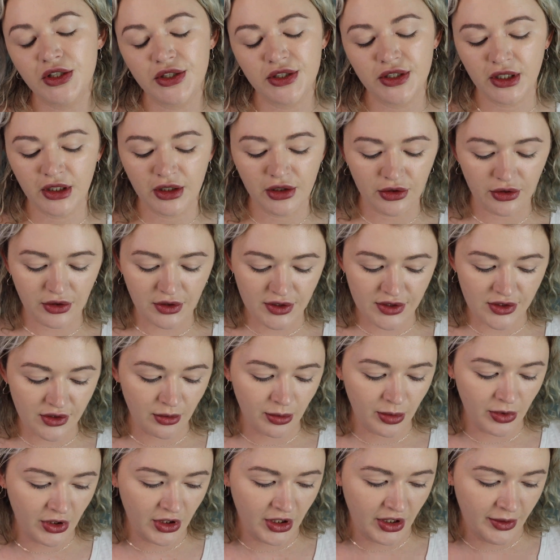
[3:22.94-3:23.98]
just think it looks so
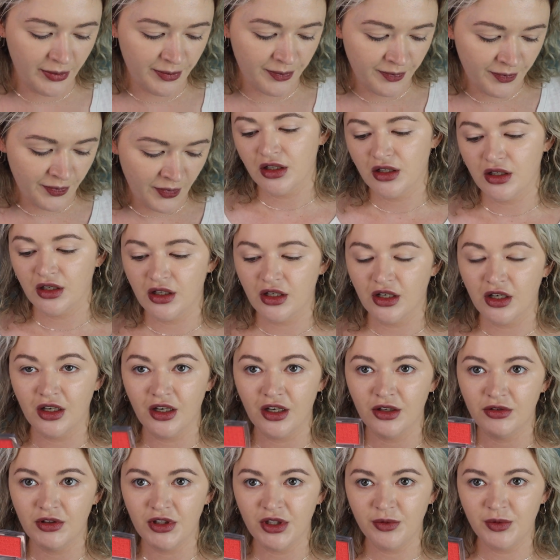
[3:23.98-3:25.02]
pretty.
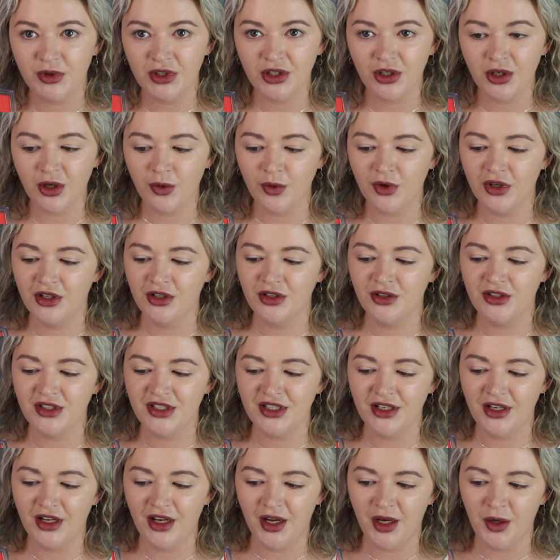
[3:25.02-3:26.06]
I really want to go in
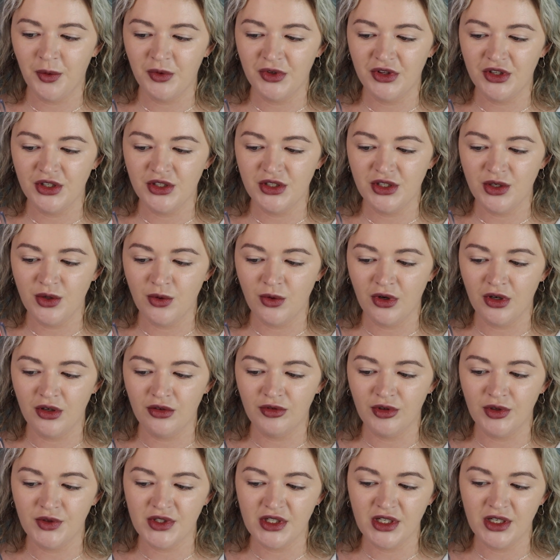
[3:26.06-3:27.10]
today with the Dior
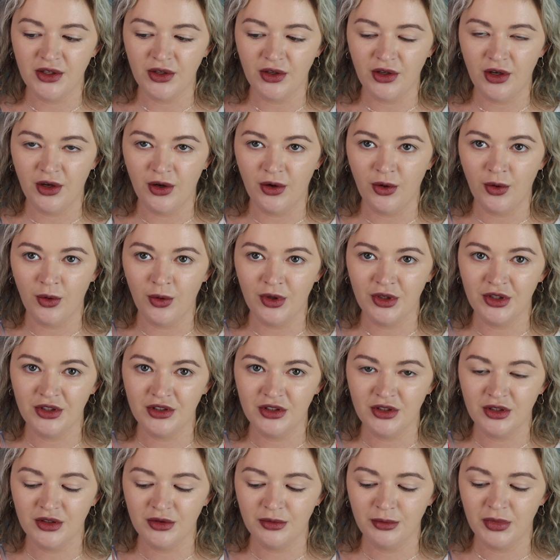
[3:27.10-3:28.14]
Rosy Glow
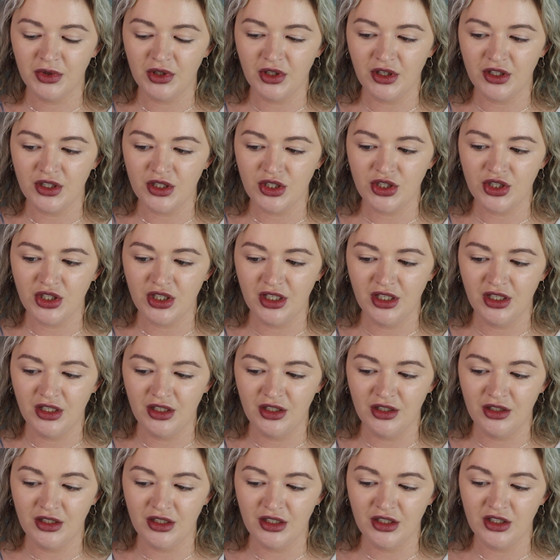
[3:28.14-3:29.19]
blush
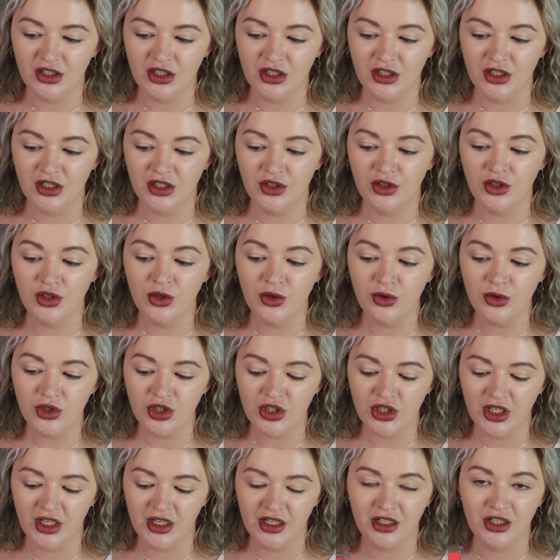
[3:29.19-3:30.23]
in the new
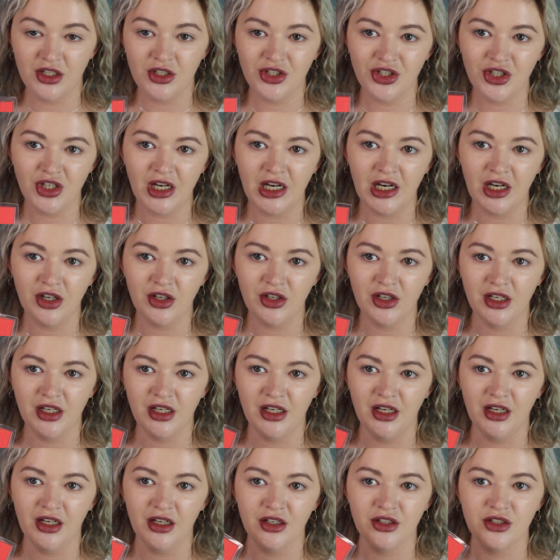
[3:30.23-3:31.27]
shade
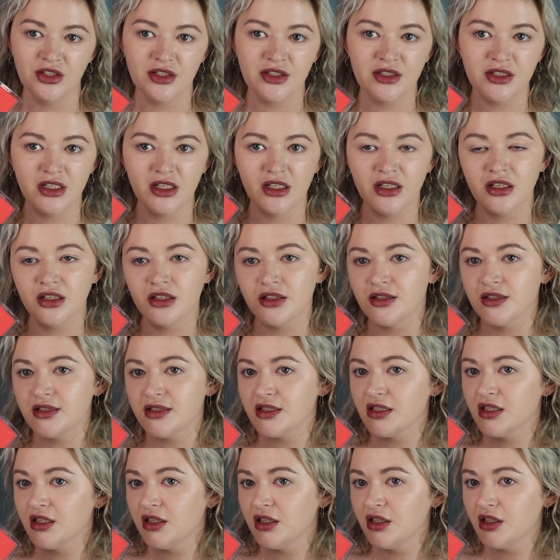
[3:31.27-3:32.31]
Cherry. I just think
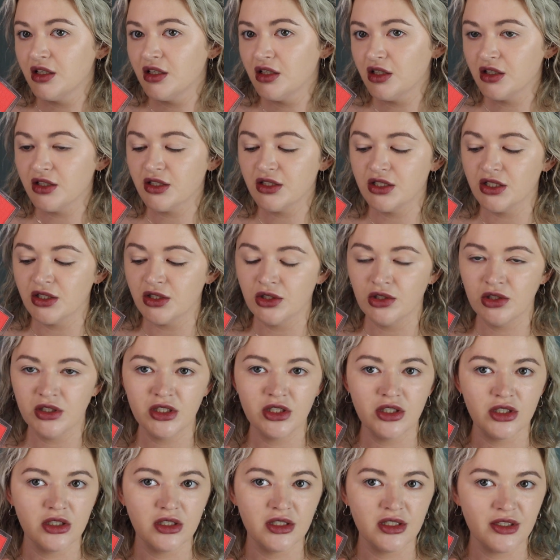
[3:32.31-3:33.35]
it's
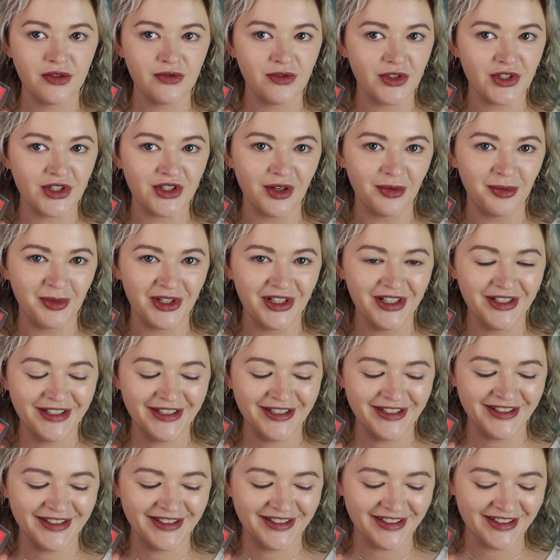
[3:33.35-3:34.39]
delicious for summer.
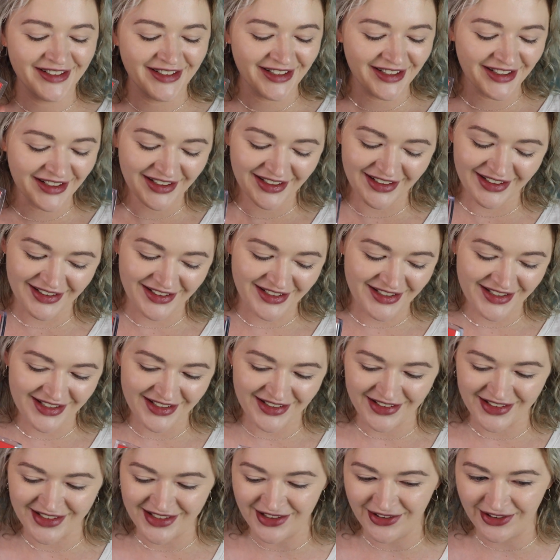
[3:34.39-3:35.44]
It just
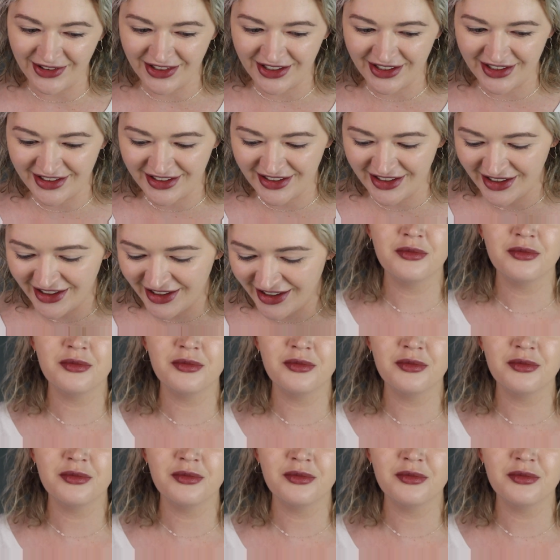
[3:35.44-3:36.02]
looks so good.